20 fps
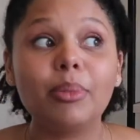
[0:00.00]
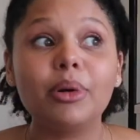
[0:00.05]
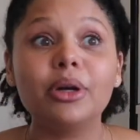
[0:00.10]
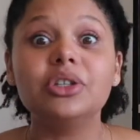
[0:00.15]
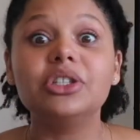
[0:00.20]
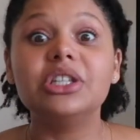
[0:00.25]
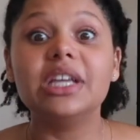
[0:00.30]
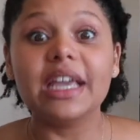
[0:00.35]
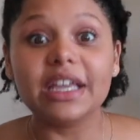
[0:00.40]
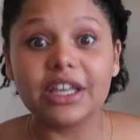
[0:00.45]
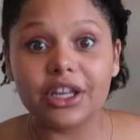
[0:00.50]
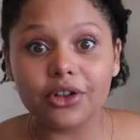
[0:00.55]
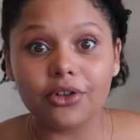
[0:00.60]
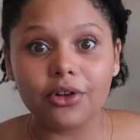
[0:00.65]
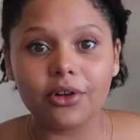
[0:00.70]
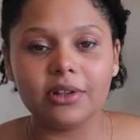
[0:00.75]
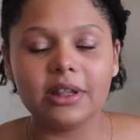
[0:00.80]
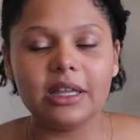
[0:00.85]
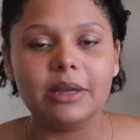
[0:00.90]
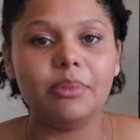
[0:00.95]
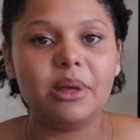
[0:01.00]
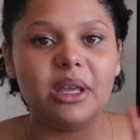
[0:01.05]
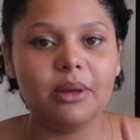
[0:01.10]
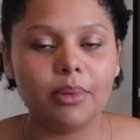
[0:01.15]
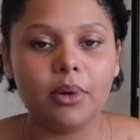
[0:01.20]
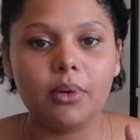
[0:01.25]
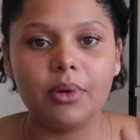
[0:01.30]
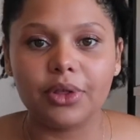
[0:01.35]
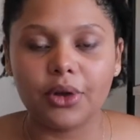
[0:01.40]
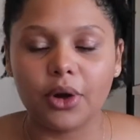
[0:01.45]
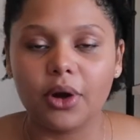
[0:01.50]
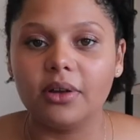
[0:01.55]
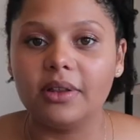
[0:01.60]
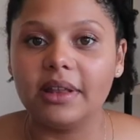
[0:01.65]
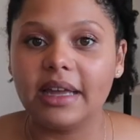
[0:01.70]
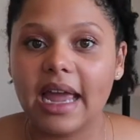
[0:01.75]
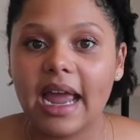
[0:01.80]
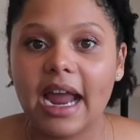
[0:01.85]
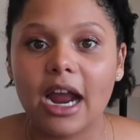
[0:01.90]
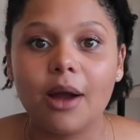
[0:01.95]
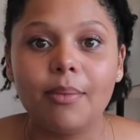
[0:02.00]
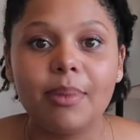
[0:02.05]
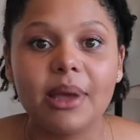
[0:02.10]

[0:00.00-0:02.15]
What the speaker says: particularly people with curly hair,